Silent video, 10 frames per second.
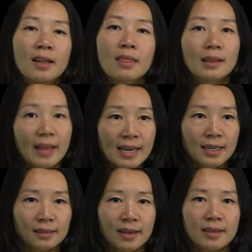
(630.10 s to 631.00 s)
The
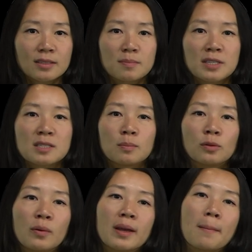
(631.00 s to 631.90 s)
landing legs must
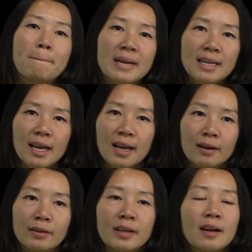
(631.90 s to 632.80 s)
deploy
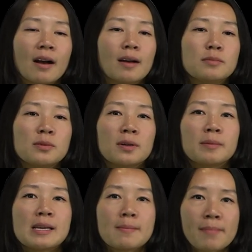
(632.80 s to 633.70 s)
mid-air,
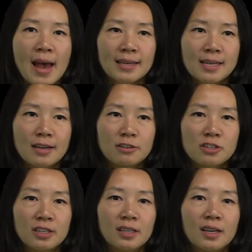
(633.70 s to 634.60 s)
absorb impact
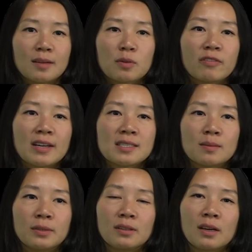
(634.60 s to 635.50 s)
energy, and provide
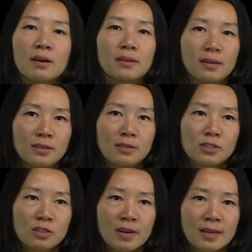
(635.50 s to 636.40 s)
stability on unknown
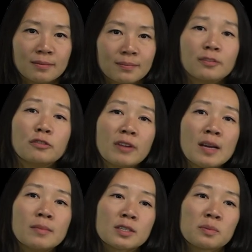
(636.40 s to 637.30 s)
terrain. The
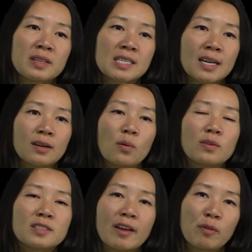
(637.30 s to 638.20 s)
frame must withstand
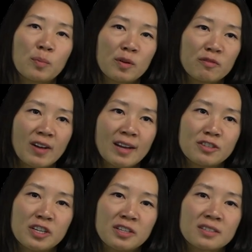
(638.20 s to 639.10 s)
7.5
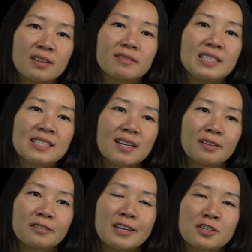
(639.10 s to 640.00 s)
Gs of
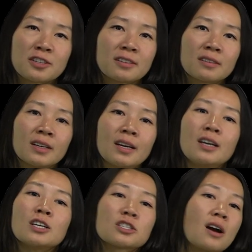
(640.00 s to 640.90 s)
deceleration,
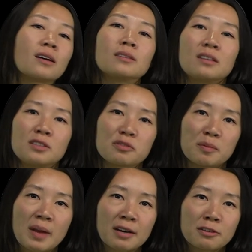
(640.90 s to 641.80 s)
shock loads from
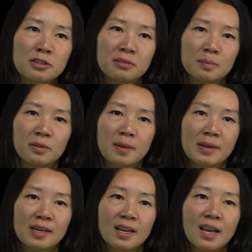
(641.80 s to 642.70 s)
parachute
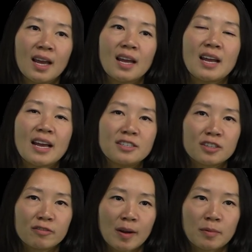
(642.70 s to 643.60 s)
deployment, and
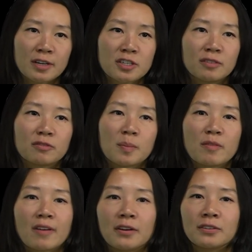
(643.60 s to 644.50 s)
engine vibration from the
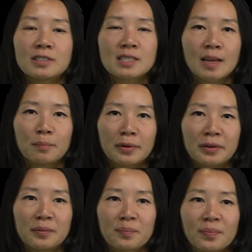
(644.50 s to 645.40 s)
final descent
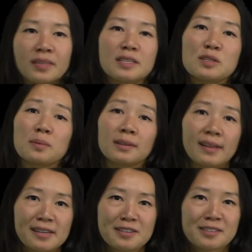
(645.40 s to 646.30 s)
burn. This is where
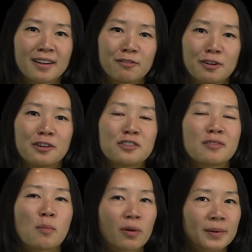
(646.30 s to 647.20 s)
landers diverge
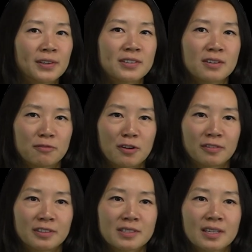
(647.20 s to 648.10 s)
from orbiters and
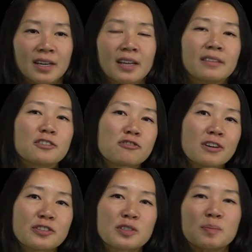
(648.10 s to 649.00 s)
rovers. Their
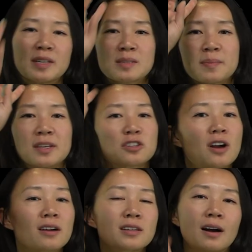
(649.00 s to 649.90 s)
structures must be
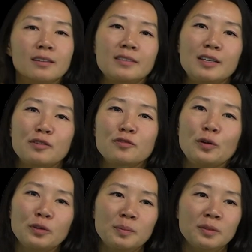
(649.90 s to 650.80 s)
shock-tolerant,
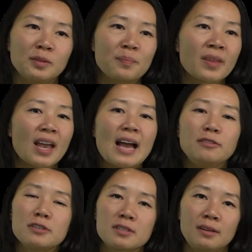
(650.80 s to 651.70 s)
foldable, and
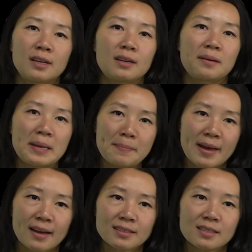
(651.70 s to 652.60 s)
resilient on
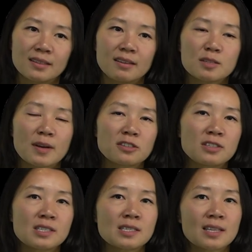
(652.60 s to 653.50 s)
impact, especially
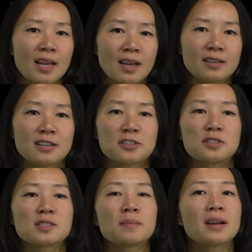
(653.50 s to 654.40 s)
since landing
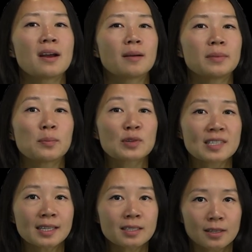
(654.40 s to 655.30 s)
conditions may not be
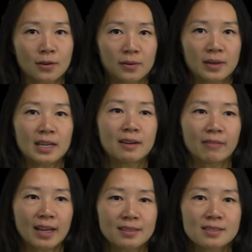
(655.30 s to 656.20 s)
precisely known in
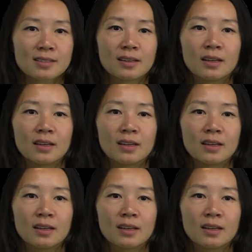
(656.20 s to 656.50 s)
advance.